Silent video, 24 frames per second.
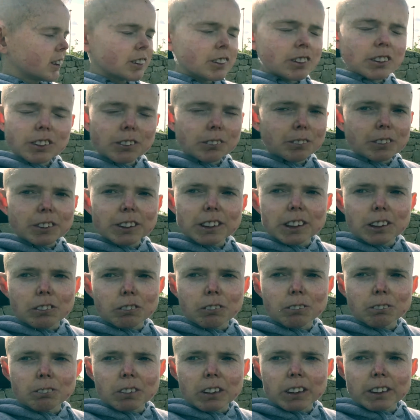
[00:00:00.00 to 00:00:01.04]
numerous
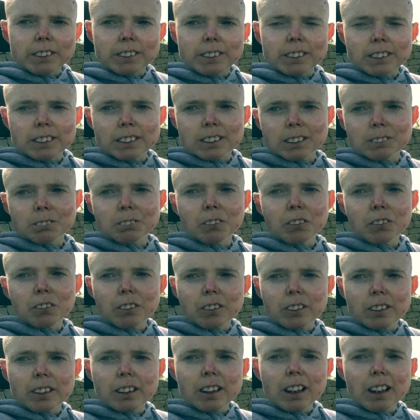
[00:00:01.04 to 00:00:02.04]
different places, but